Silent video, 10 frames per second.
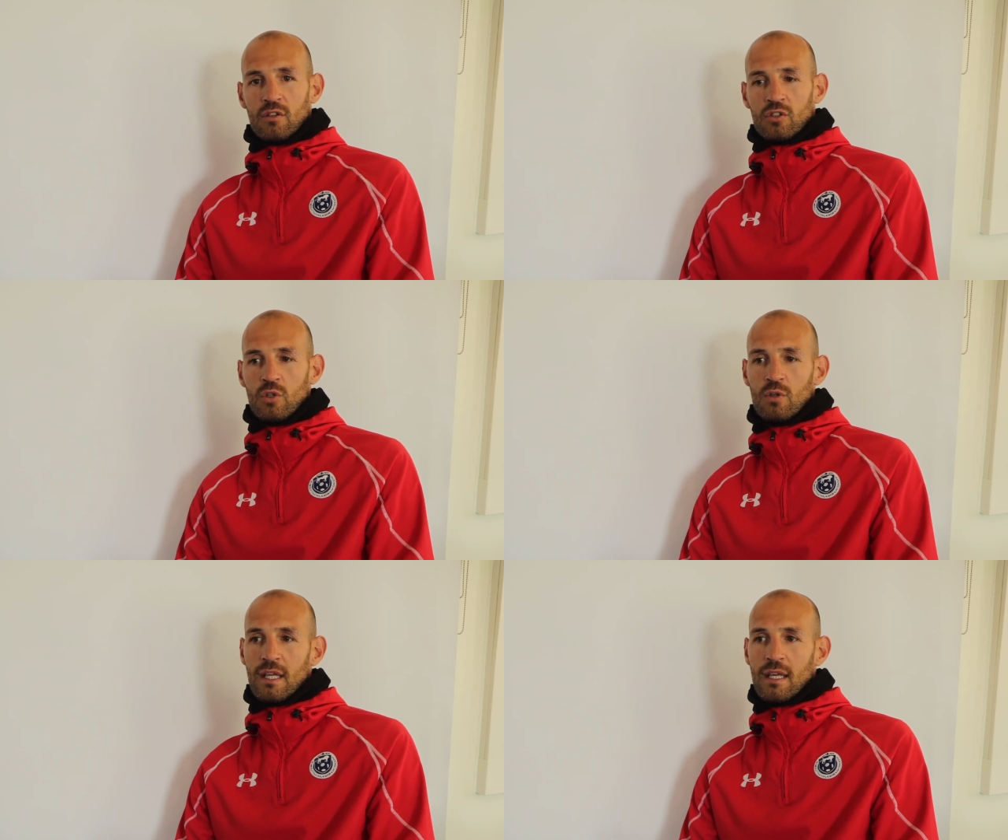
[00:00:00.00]

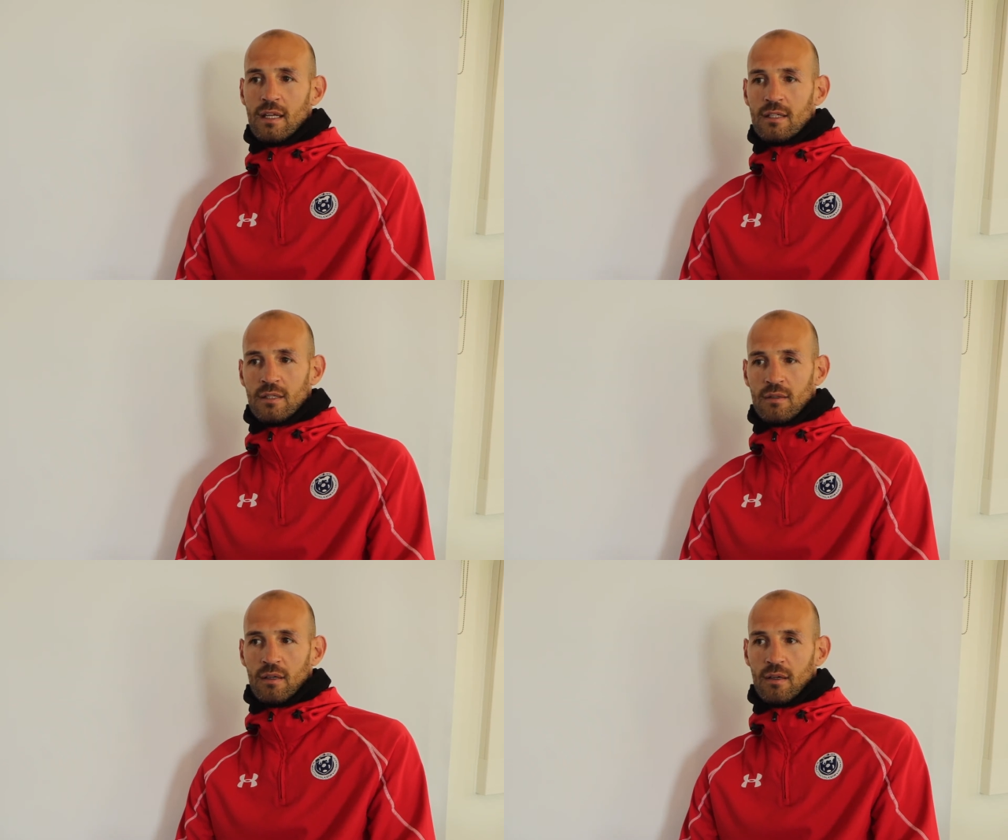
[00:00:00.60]
two
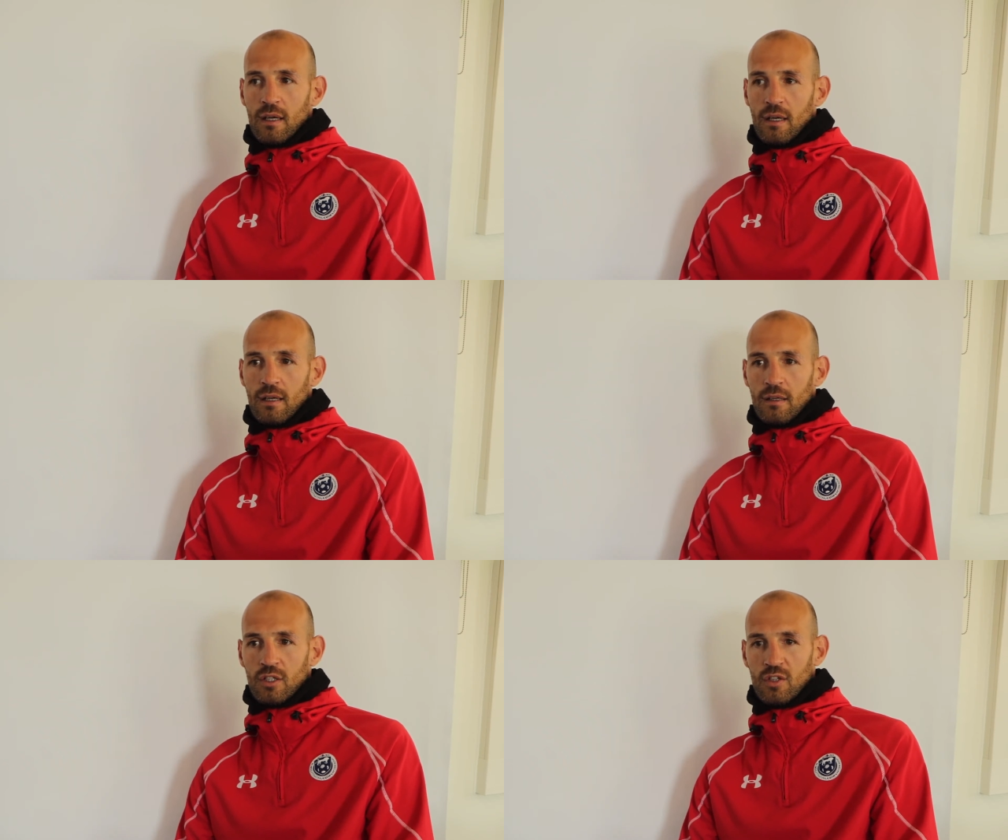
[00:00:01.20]
leagues
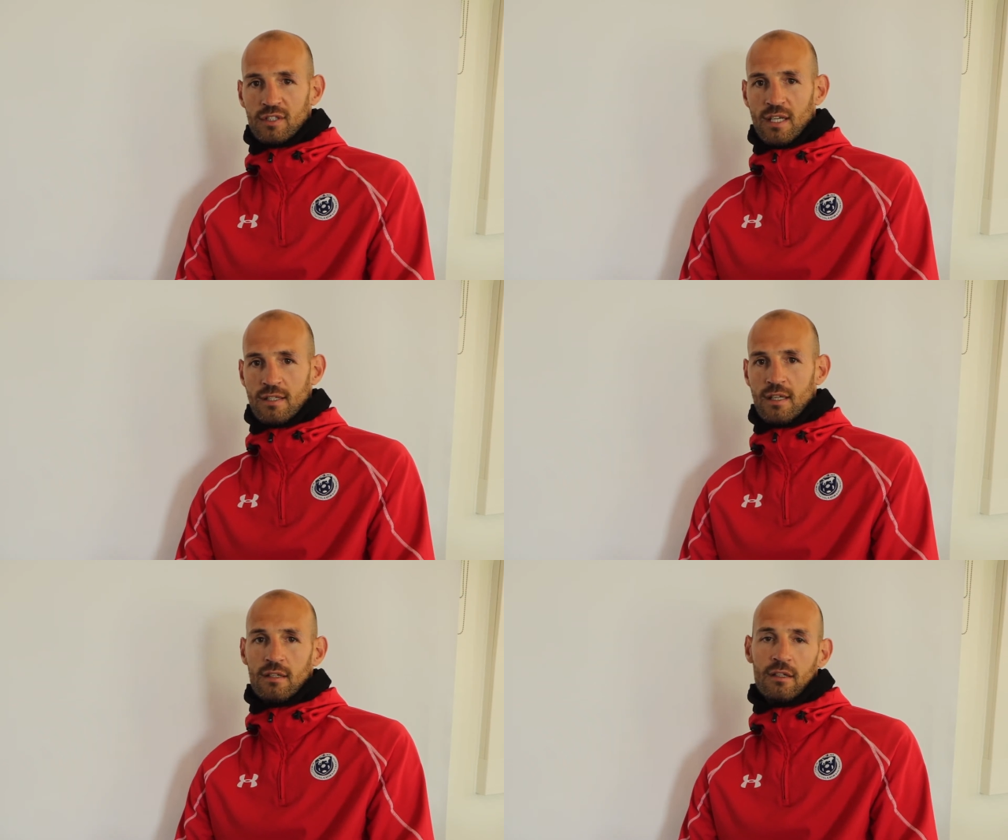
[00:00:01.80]
uh,
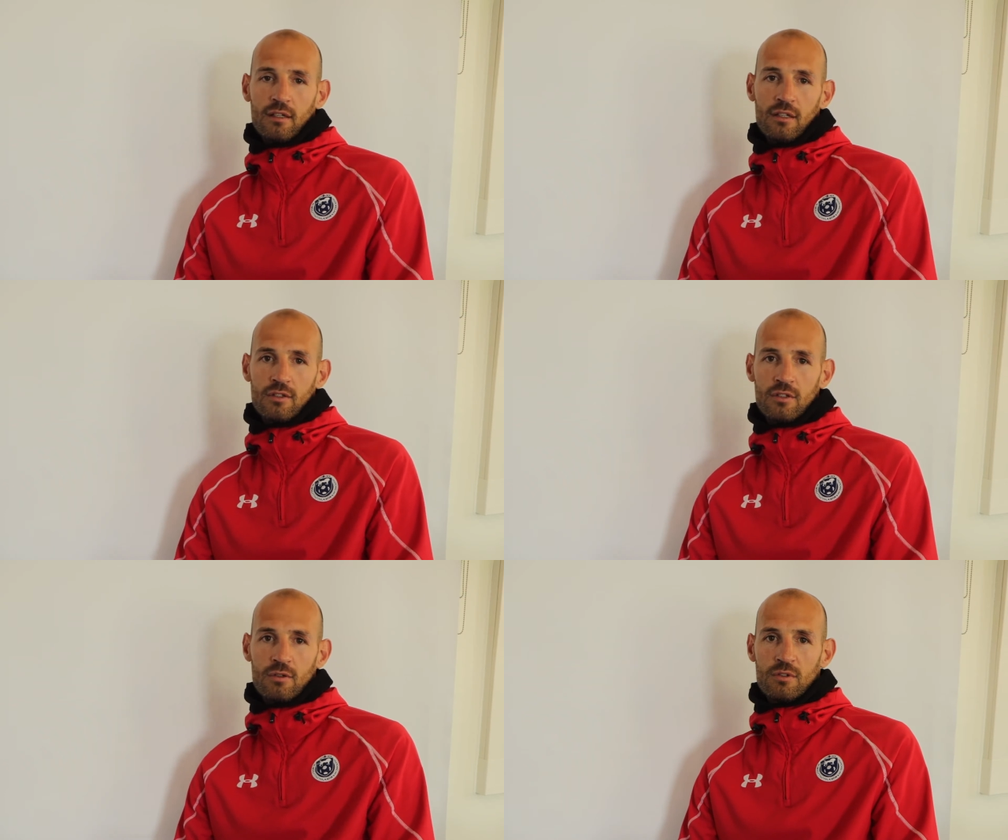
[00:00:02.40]
contested
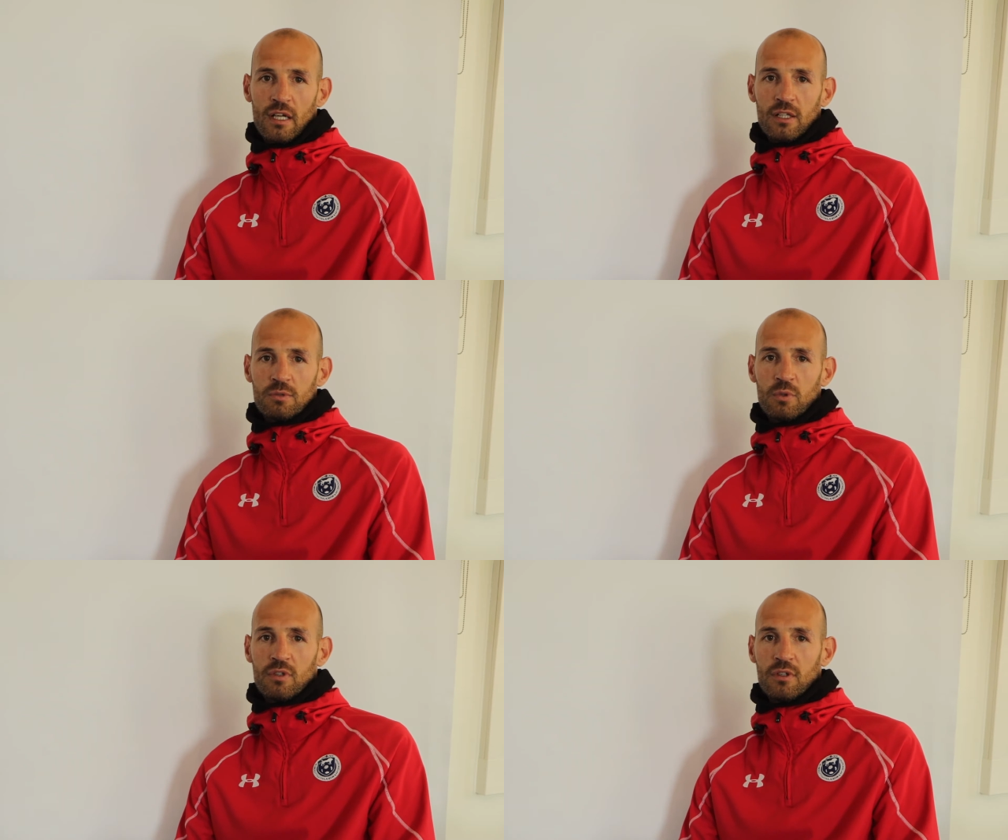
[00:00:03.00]
and two titles
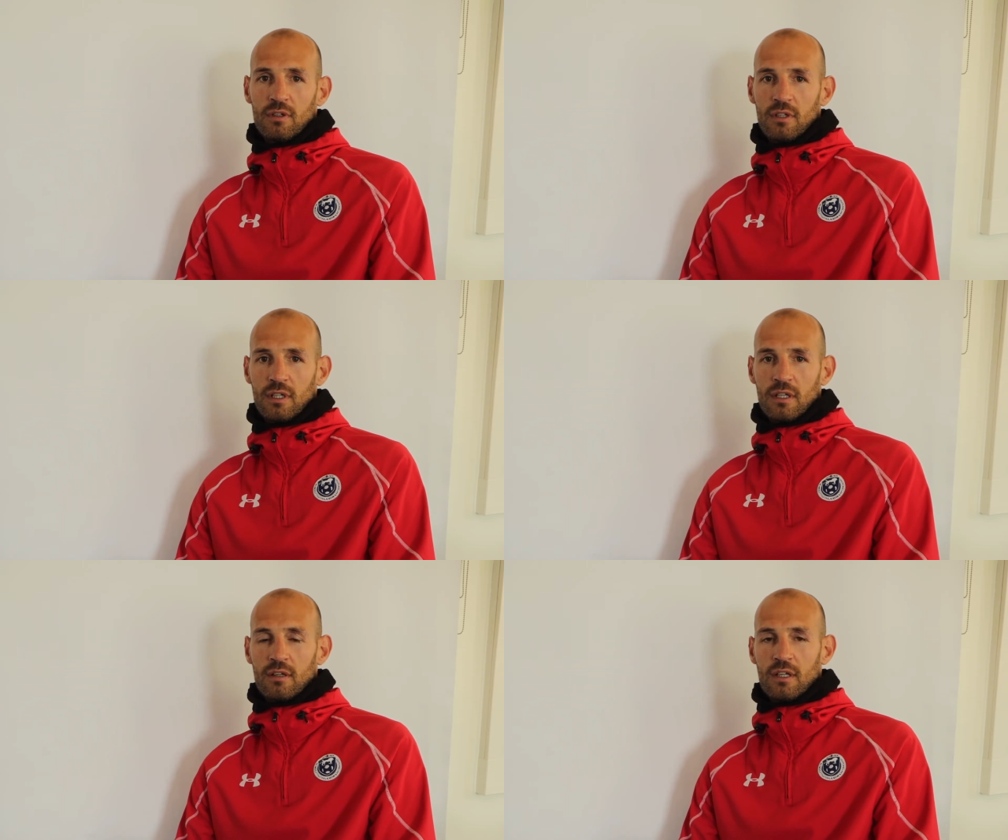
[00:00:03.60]
won. You,
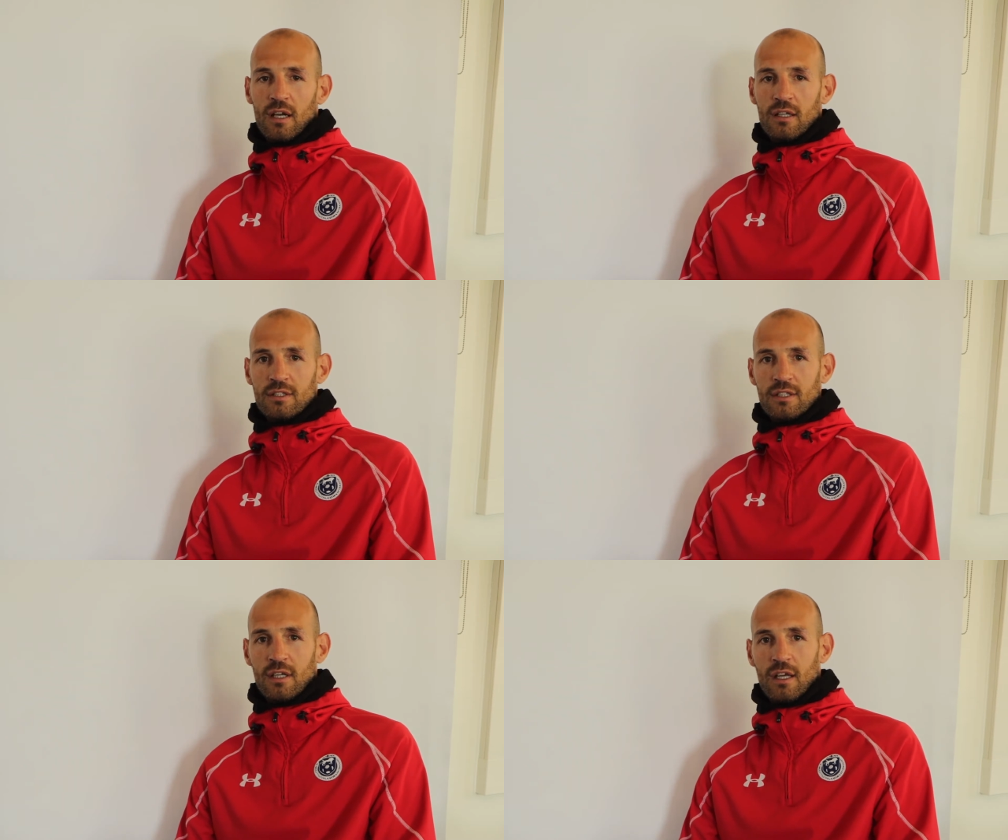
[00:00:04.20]
you, can't,
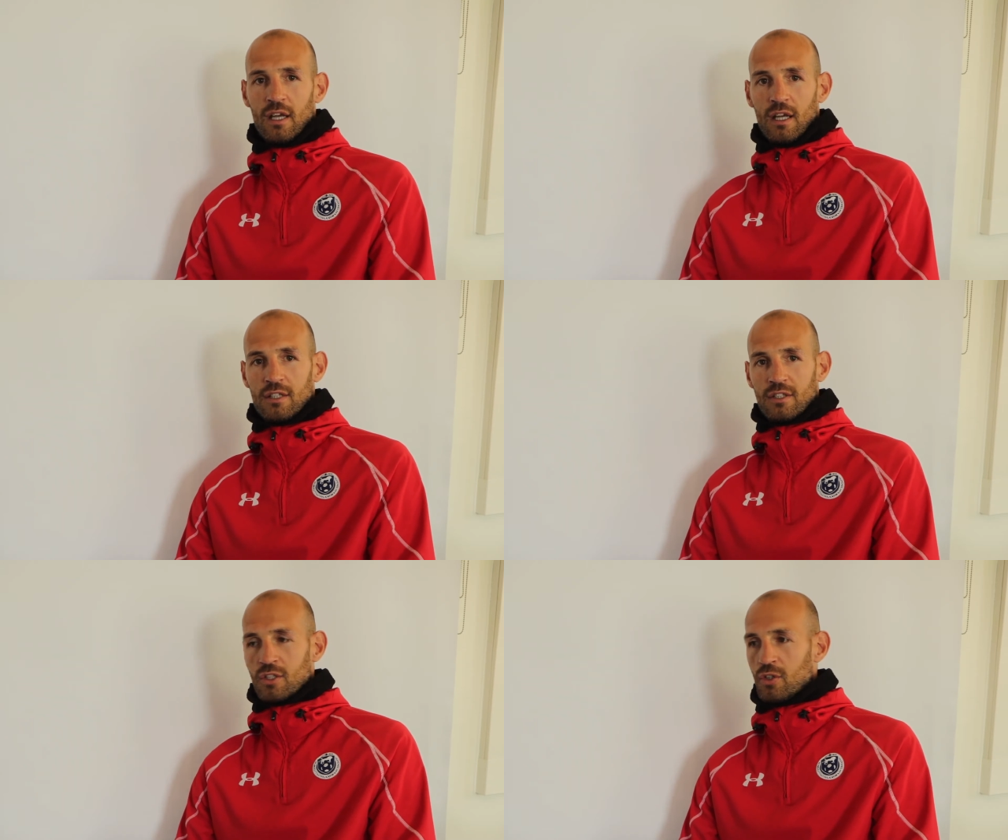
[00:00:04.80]
as a
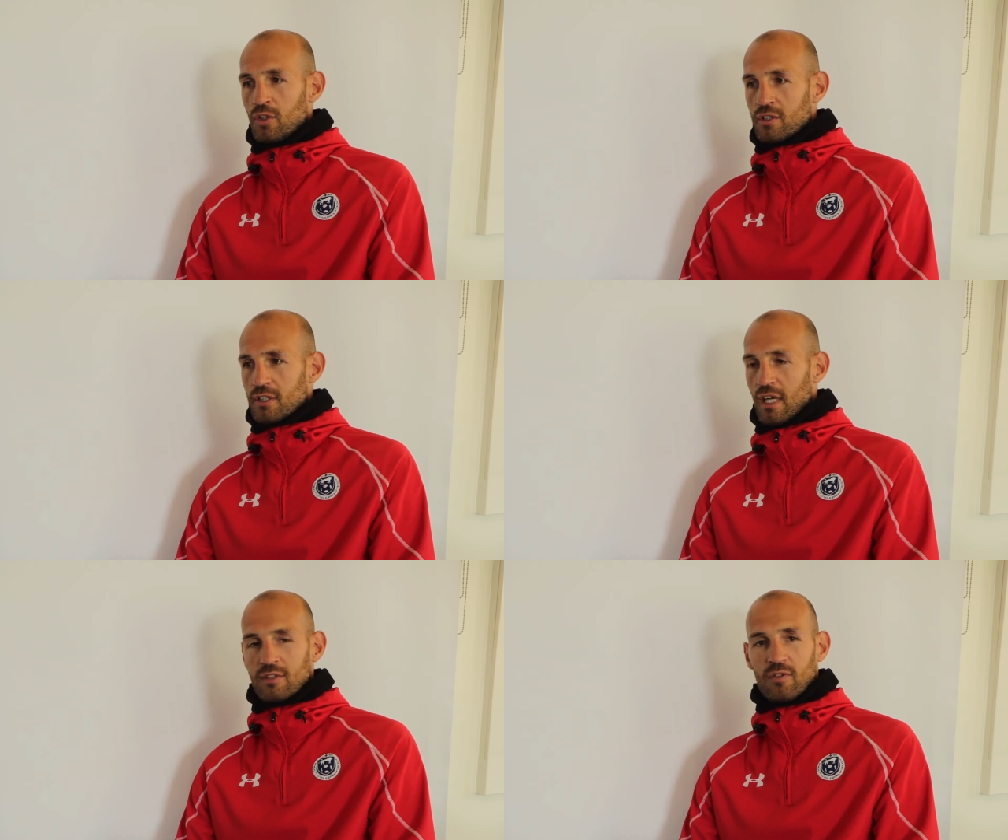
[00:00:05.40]
as a coach,
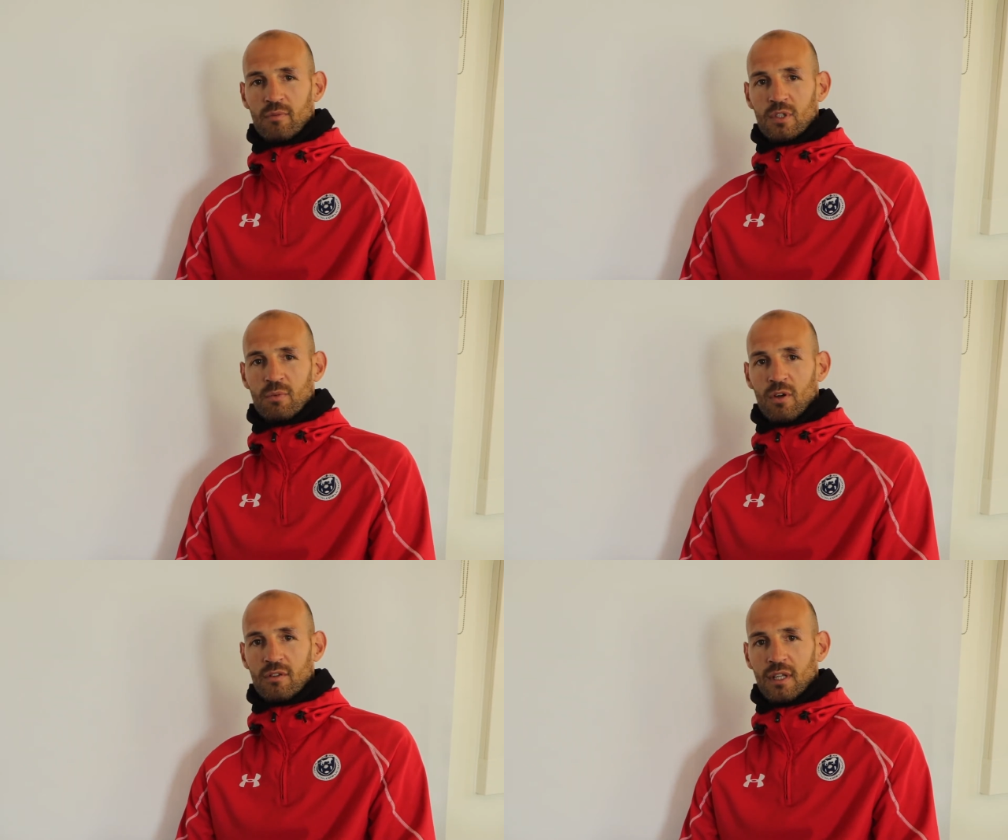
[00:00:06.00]
ask for much
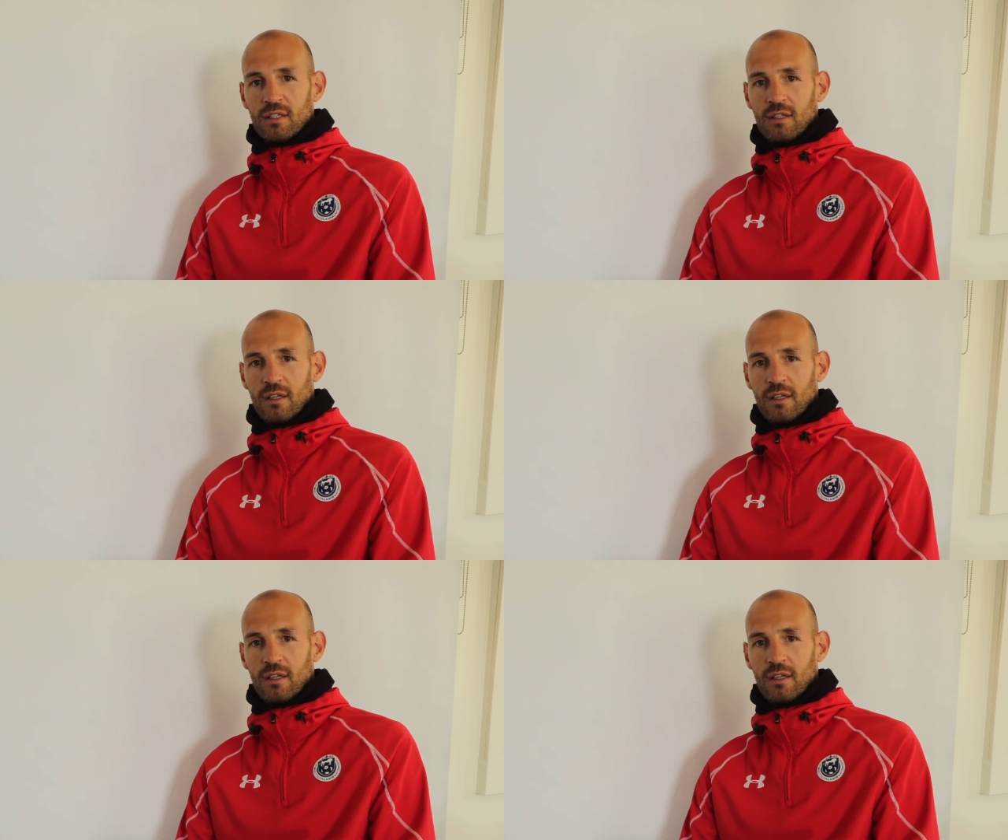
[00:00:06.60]
more than that.